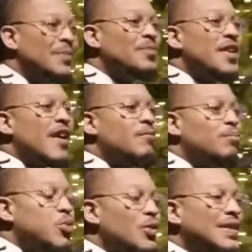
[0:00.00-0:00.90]
They
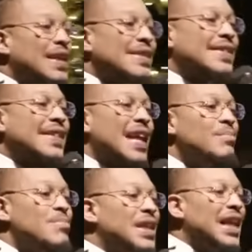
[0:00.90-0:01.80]
have put the
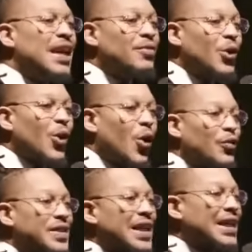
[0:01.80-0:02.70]
same level
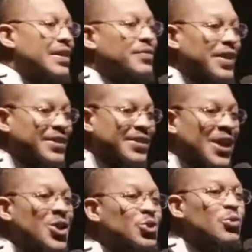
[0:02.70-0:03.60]
of deliverance
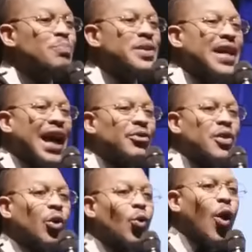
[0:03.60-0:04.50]
to be a
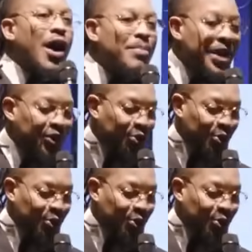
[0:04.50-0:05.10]
requirement to